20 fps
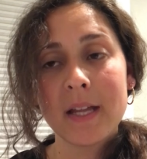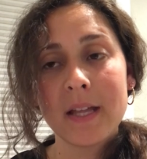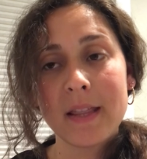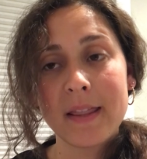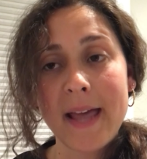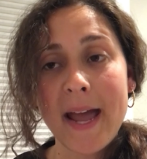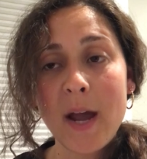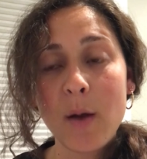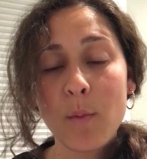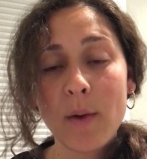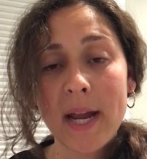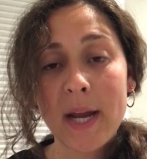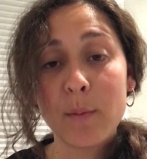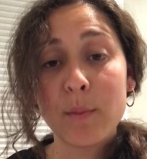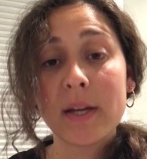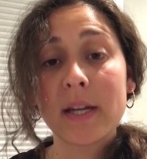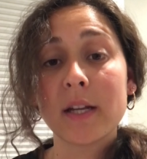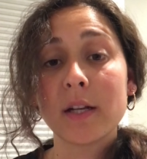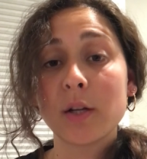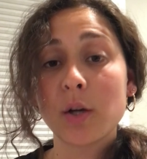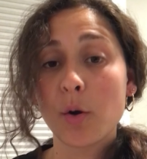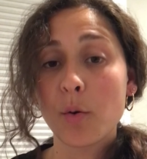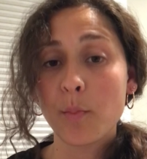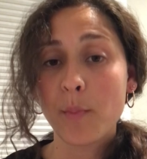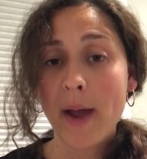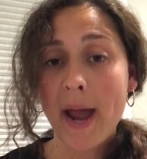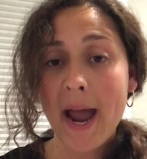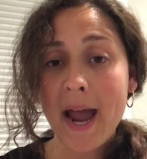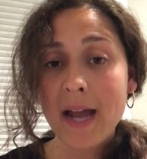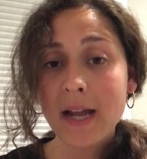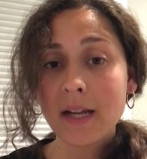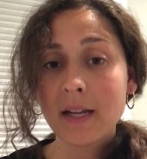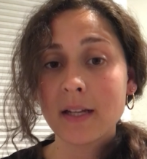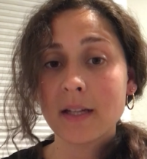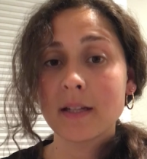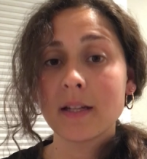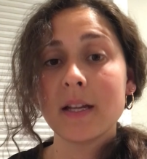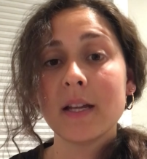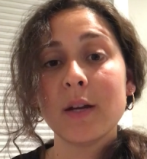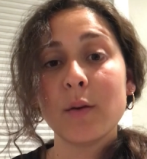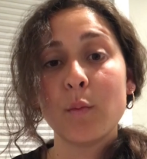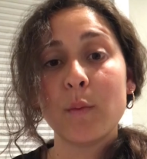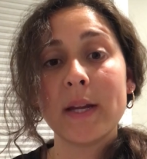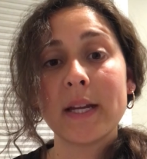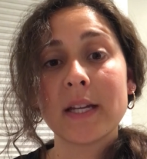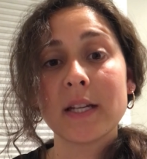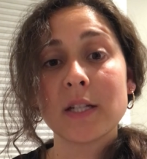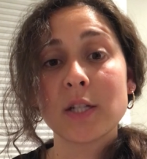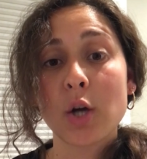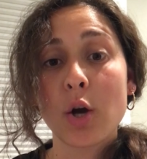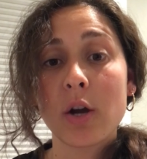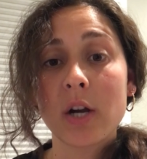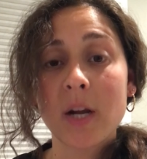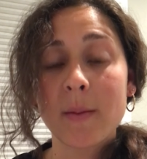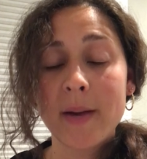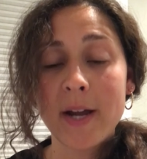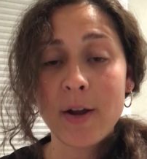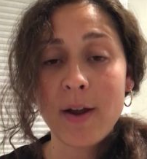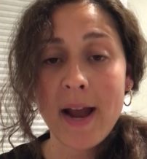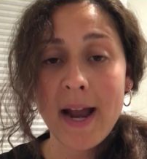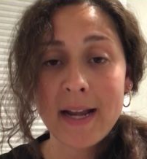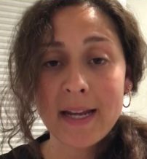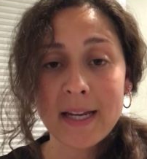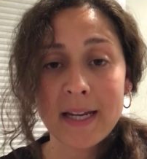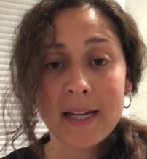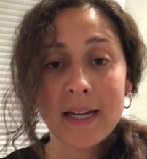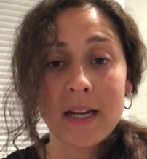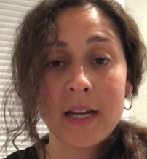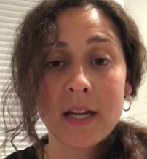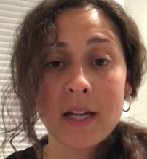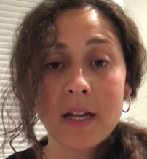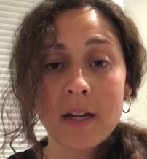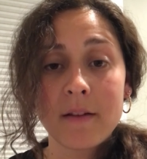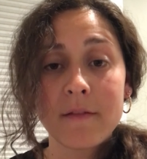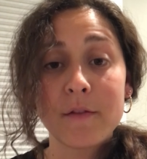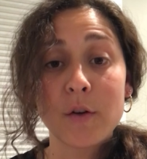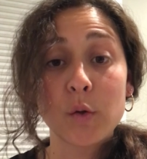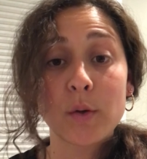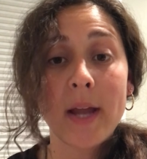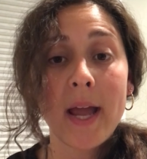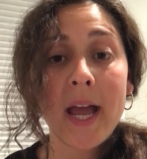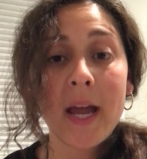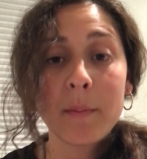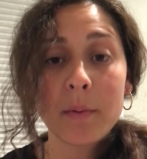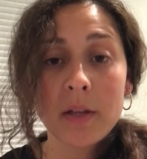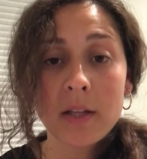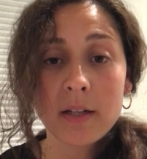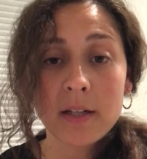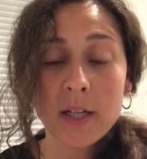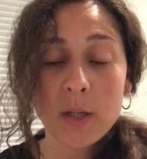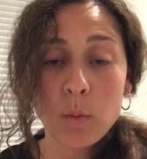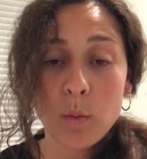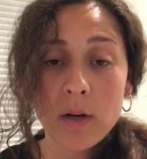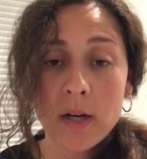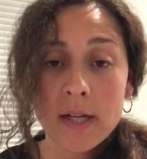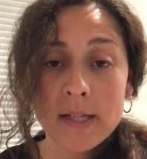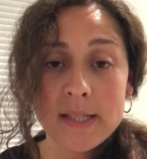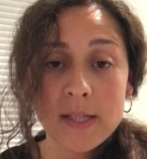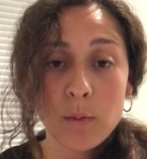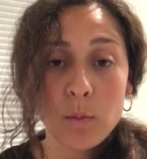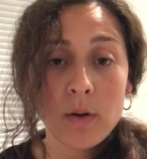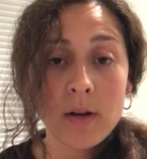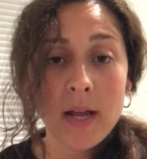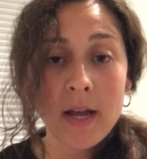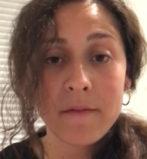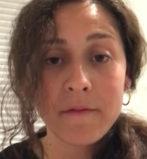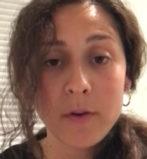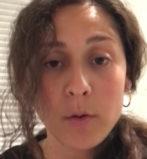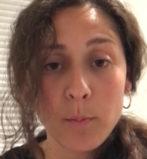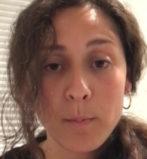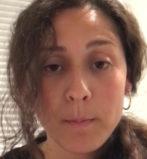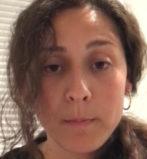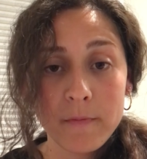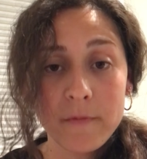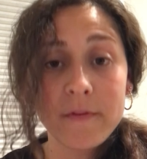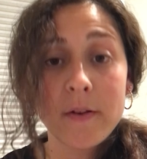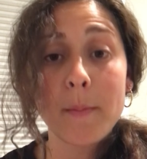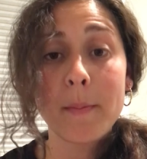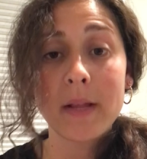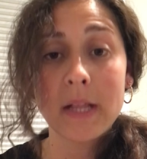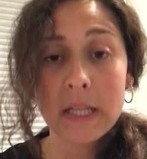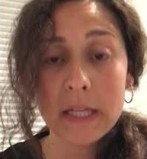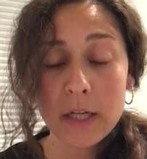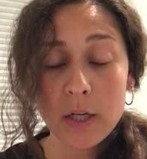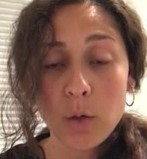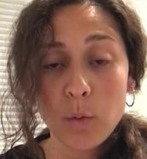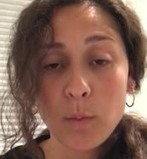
That way we could go back, we could talk about any vocabulary words that we're not familiar